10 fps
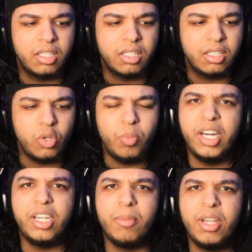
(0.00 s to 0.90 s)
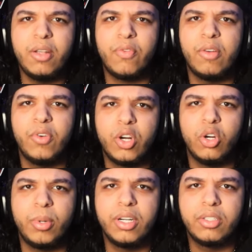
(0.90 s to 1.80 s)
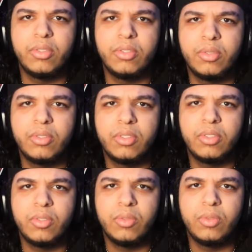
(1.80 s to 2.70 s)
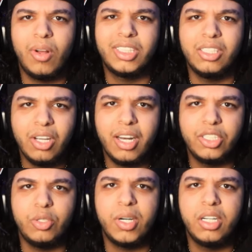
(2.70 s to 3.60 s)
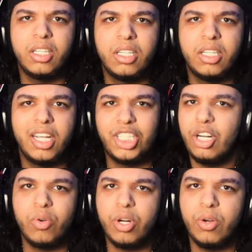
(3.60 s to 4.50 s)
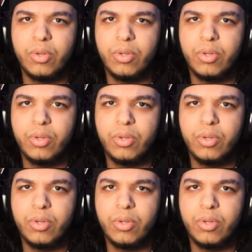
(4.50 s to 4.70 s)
You beating your meat in front of a girl, bro. While she looking at you, bro. And she don't know.